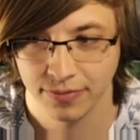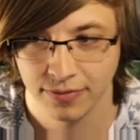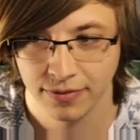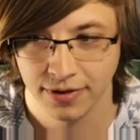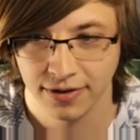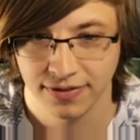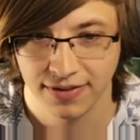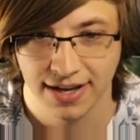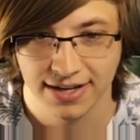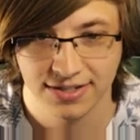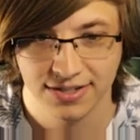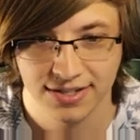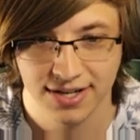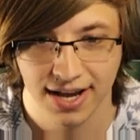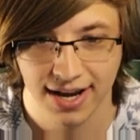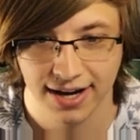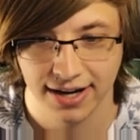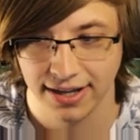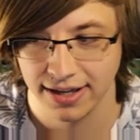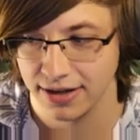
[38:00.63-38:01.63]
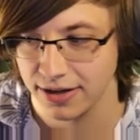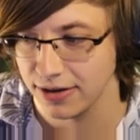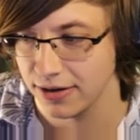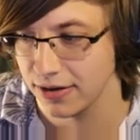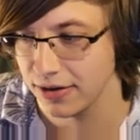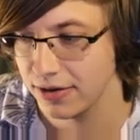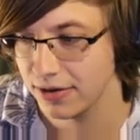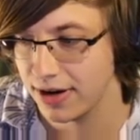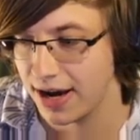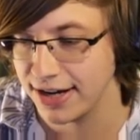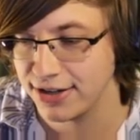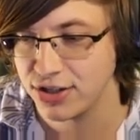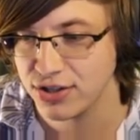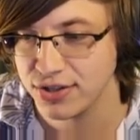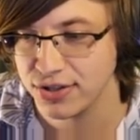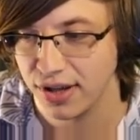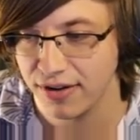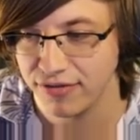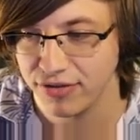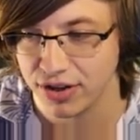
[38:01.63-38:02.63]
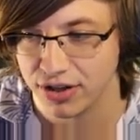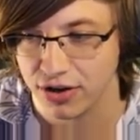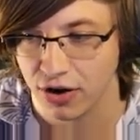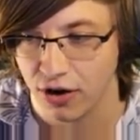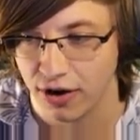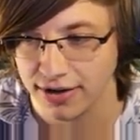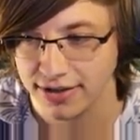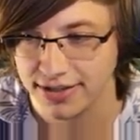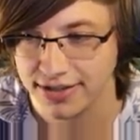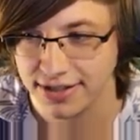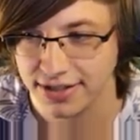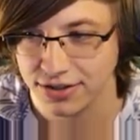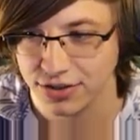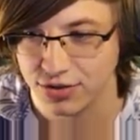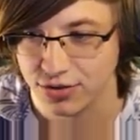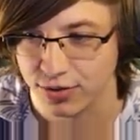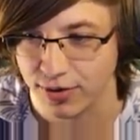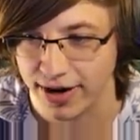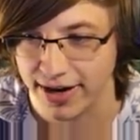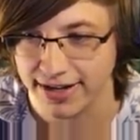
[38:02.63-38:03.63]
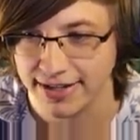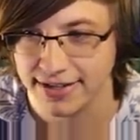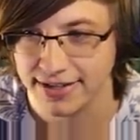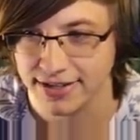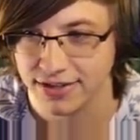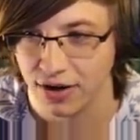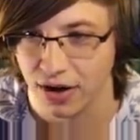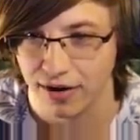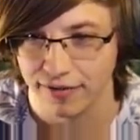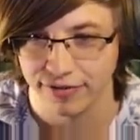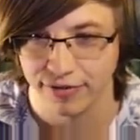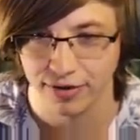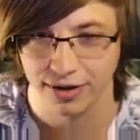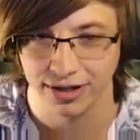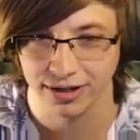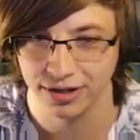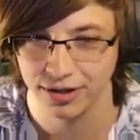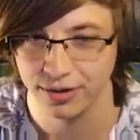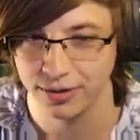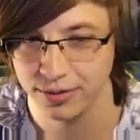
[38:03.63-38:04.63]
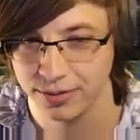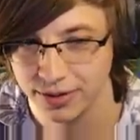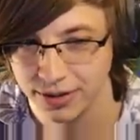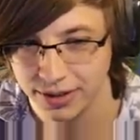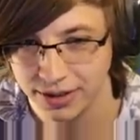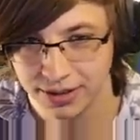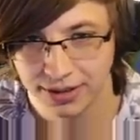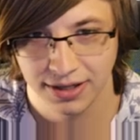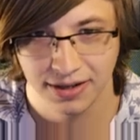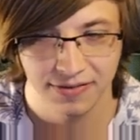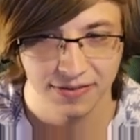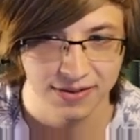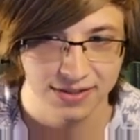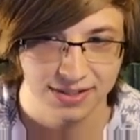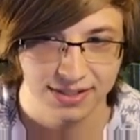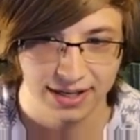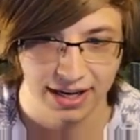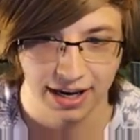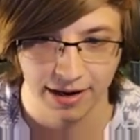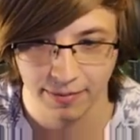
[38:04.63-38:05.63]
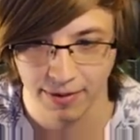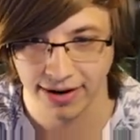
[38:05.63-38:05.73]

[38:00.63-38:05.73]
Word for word: That's staying here. I just love the constant trades it's offering you in this game.